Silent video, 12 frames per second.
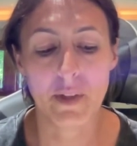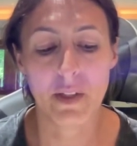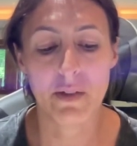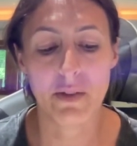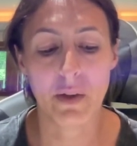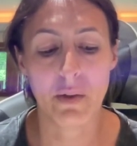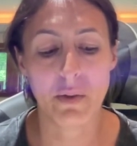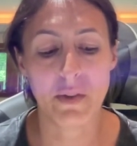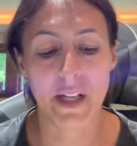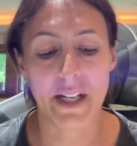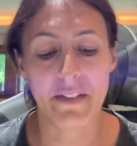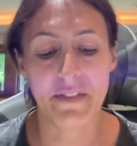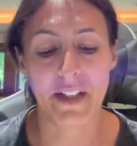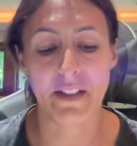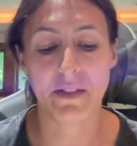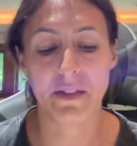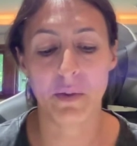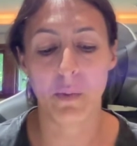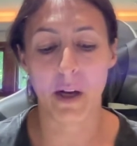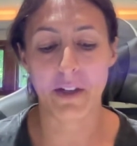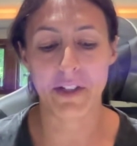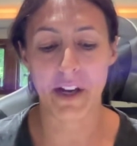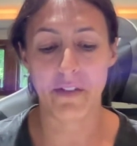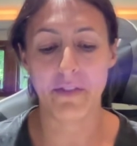So side effects to
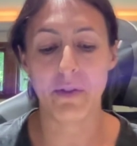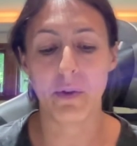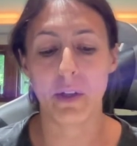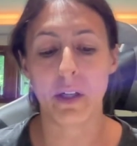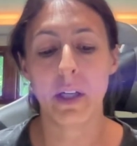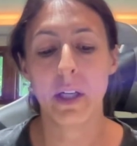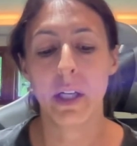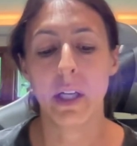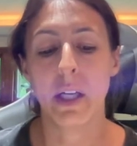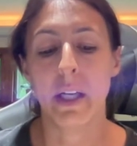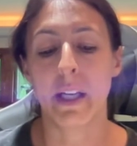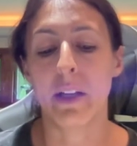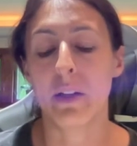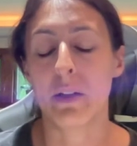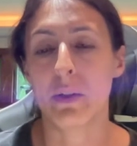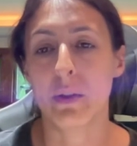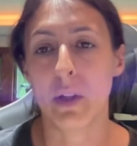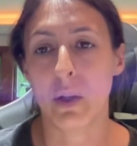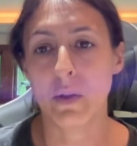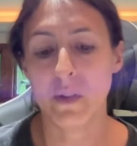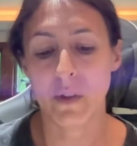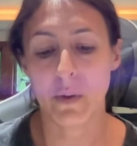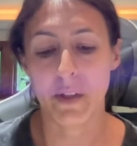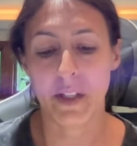watch out for include low
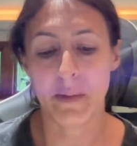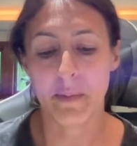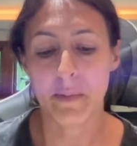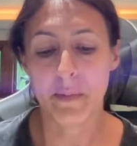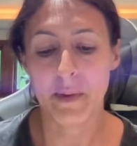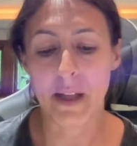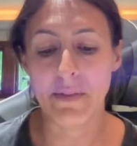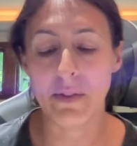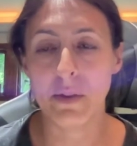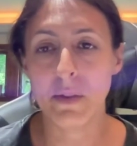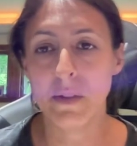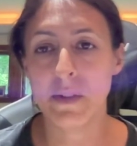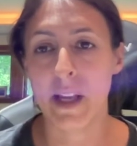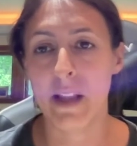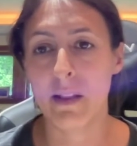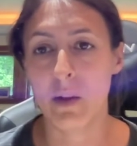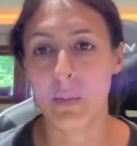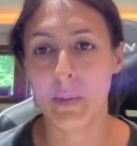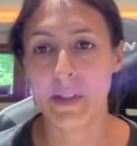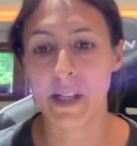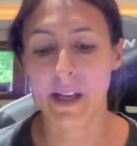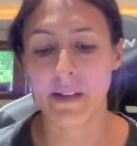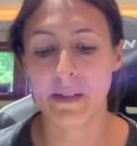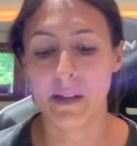sodium levels and low
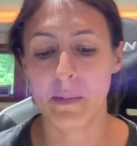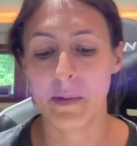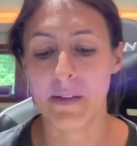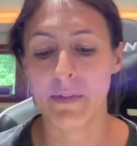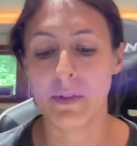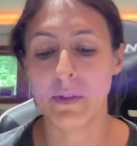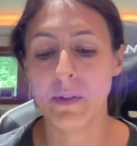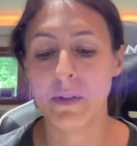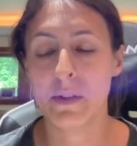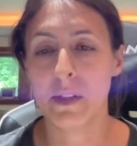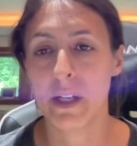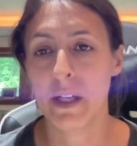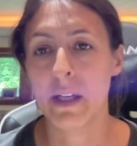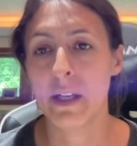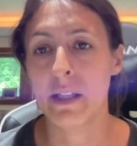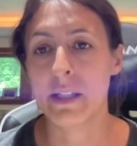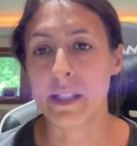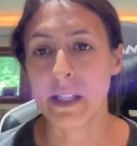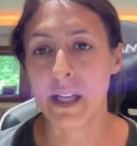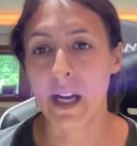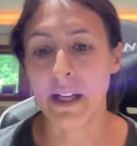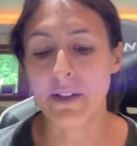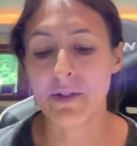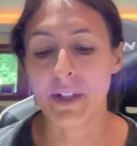potassium levels,
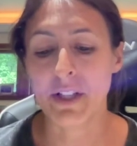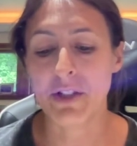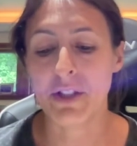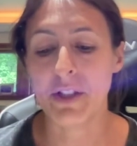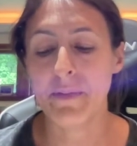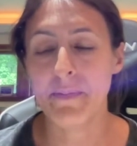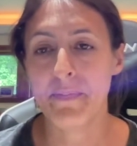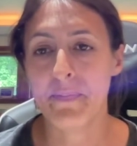dehydration,